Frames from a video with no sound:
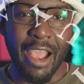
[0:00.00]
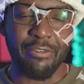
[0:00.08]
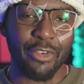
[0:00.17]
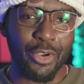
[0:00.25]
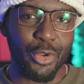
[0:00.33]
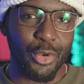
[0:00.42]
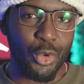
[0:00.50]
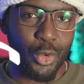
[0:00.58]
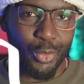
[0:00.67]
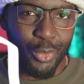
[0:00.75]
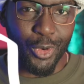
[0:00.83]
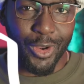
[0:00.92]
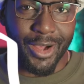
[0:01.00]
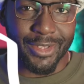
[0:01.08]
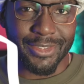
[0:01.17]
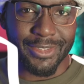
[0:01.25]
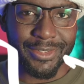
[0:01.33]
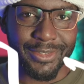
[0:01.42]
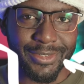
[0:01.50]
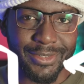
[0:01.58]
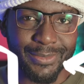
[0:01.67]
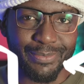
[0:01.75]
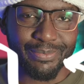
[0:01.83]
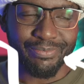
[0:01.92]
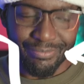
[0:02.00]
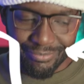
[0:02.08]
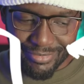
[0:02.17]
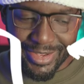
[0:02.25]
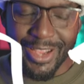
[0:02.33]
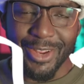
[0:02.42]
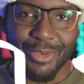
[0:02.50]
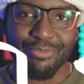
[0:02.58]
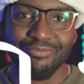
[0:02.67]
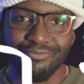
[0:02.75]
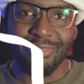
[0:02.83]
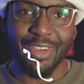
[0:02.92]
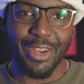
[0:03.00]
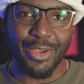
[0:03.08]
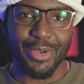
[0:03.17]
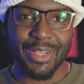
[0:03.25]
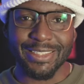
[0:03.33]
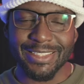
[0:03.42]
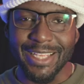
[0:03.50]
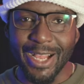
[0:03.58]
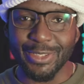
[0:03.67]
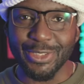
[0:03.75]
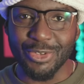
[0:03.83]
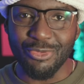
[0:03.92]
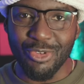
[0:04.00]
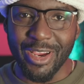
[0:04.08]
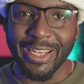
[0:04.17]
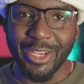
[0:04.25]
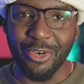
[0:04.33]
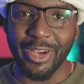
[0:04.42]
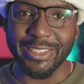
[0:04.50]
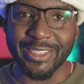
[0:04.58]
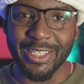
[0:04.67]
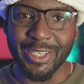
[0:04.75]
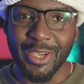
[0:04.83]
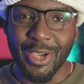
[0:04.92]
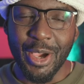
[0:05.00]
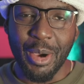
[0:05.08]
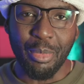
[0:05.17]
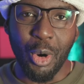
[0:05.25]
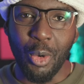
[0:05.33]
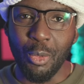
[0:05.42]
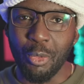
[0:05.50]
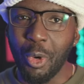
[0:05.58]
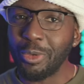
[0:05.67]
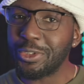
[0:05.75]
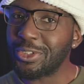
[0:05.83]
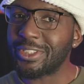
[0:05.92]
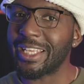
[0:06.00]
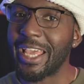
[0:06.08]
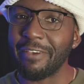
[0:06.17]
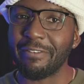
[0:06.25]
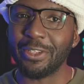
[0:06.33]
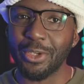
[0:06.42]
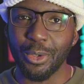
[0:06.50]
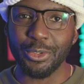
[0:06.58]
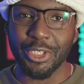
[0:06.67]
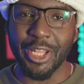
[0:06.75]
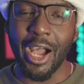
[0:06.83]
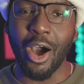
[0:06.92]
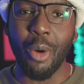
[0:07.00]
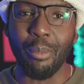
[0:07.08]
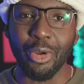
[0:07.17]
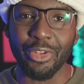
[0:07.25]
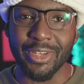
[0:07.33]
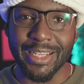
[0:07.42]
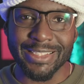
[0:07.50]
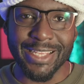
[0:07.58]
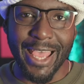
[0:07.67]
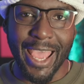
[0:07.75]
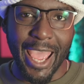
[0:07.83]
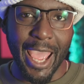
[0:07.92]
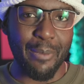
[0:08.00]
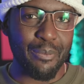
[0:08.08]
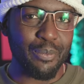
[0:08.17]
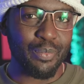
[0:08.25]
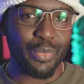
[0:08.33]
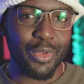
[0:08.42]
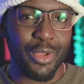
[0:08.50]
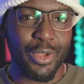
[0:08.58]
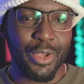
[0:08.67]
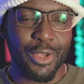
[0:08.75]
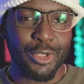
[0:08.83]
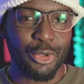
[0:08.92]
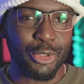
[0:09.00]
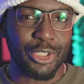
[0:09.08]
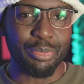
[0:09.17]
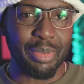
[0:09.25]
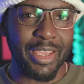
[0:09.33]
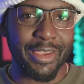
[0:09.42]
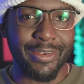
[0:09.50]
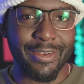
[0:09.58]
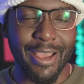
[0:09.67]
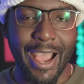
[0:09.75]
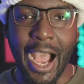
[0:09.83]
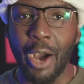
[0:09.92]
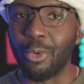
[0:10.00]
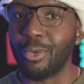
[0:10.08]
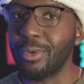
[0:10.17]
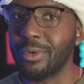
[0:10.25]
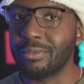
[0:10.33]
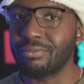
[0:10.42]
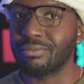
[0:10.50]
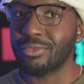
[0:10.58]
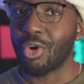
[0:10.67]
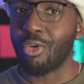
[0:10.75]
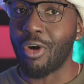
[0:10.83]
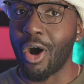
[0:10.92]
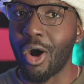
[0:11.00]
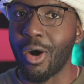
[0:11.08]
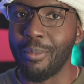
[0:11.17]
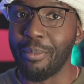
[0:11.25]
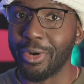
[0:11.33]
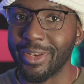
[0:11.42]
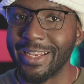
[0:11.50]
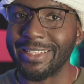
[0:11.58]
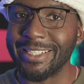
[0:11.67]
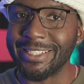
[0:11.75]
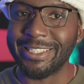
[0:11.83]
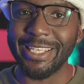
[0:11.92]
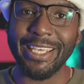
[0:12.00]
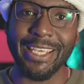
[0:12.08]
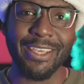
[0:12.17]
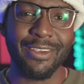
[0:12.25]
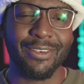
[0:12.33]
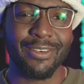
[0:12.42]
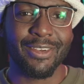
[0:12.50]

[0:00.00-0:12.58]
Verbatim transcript: African wall art? I know, I know, it sounds really crazy, but what would you say if I told you that our modern letter M used to be an owl, or our modern letter D